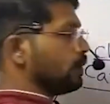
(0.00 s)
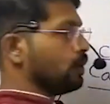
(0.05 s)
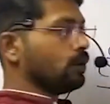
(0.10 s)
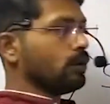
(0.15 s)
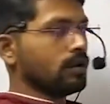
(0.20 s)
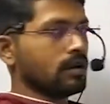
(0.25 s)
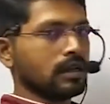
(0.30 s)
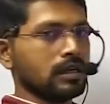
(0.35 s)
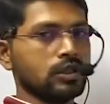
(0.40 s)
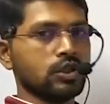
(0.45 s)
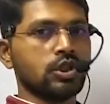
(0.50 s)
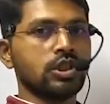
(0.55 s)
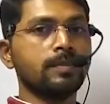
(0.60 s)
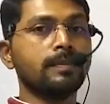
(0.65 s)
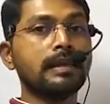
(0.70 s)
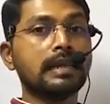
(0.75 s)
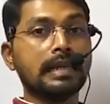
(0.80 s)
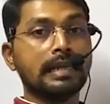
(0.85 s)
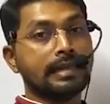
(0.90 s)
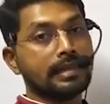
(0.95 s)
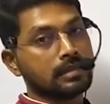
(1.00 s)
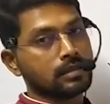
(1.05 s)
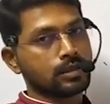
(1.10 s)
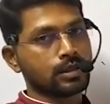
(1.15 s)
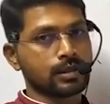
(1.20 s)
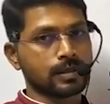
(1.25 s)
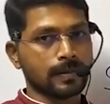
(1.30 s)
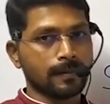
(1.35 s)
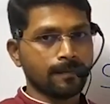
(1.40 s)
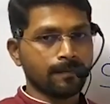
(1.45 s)
or gibberellins.
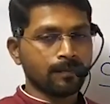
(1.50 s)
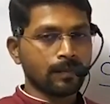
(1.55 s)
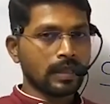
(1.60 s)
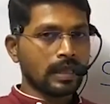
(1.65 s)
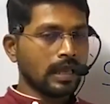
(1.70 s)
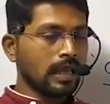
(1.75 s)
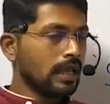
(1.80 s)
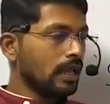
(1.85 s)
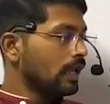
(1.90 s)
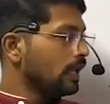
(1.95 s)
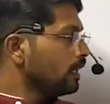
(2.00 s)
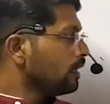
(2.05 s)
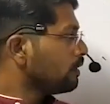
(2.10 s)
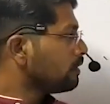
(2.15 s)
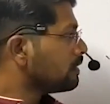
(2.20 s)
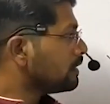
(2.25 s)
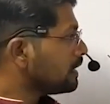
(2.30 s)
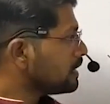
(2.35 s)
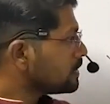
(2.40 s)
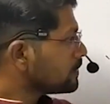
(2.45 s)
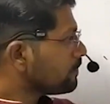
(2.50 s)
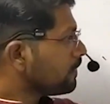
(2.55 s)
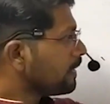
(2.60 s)
Now, these